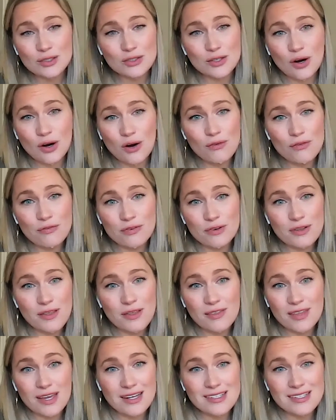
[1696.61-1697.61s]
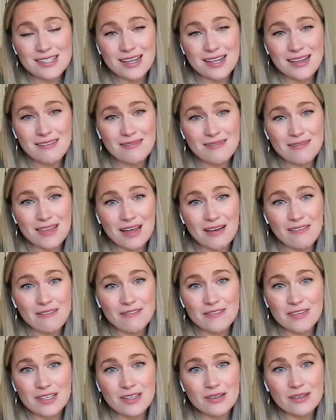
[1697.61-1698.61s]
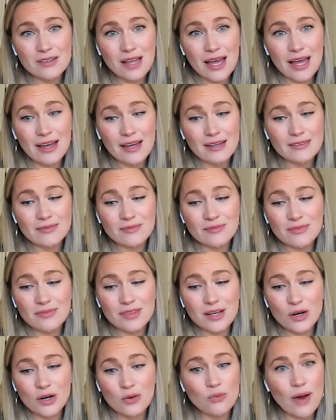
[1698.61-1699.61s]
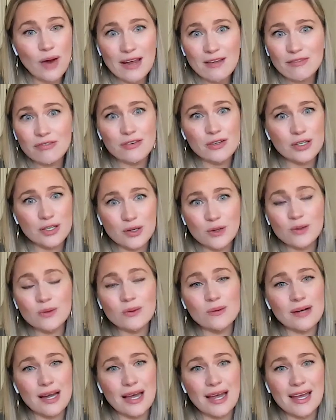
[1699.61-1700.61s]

go for the things that feel like they're right for you,